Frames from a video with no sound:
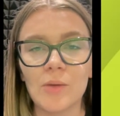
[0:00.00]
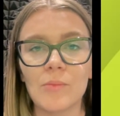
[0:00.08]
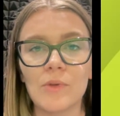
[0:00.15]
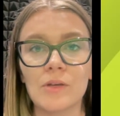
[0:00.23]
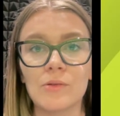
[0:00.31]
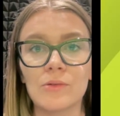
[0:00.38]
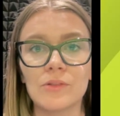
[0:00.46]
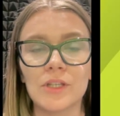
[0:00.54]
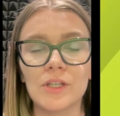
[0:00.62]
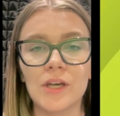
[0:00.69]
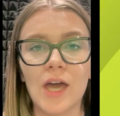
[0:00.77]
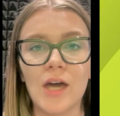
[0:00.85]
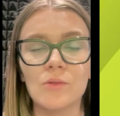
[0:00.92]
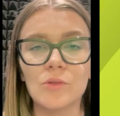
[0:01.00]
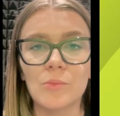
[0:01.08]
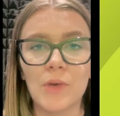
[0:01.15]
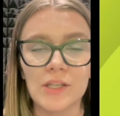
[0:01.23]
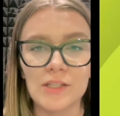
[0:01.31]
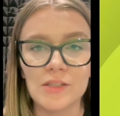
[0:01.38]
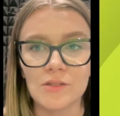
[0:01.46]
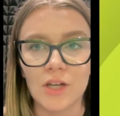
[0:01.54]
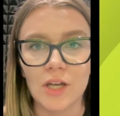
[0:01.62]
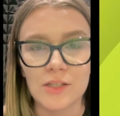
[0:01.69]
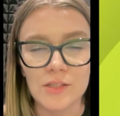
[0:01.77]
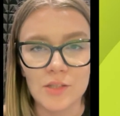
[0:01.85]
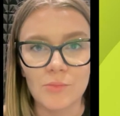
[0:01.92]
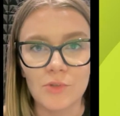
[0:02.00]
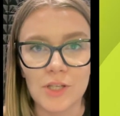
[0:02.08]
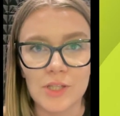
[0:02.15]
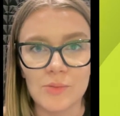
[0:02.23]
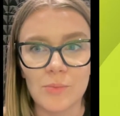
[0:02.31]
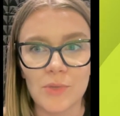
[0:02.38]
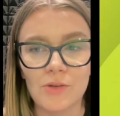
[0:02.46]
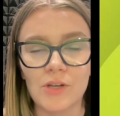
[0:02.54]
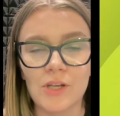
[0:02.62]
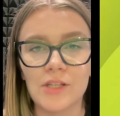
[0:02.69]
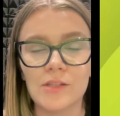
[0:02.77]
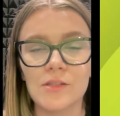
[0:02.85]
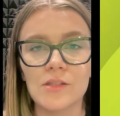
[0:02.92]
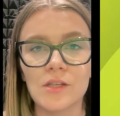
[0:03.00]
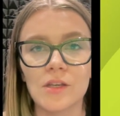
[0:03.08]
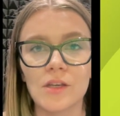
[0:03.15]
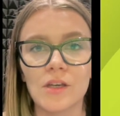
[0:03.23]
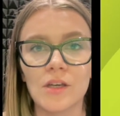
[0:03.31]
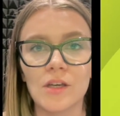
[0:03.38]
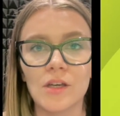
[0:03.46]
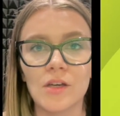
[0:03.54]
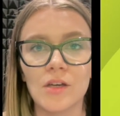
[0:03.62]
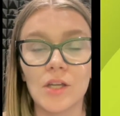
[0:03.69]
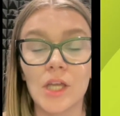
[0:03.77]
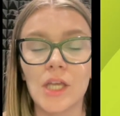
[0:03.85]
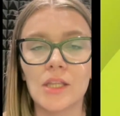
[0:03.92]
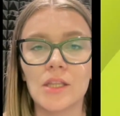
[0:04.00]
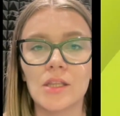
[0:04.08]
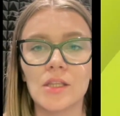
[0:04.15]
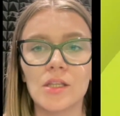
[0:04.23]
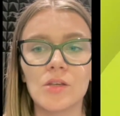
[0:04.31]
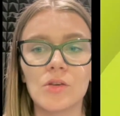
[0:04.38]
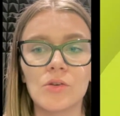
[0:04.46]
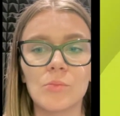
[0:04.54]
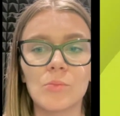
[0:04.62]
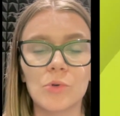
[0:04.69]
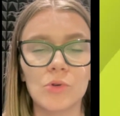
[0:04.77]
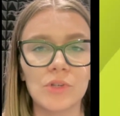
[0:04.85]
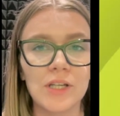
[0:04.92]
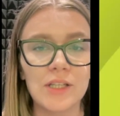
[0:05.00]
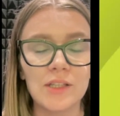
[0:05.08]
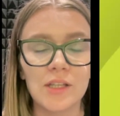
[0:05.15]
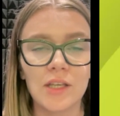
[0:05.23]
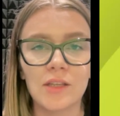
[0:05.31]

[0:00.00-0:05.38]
about how to master customer experience in your product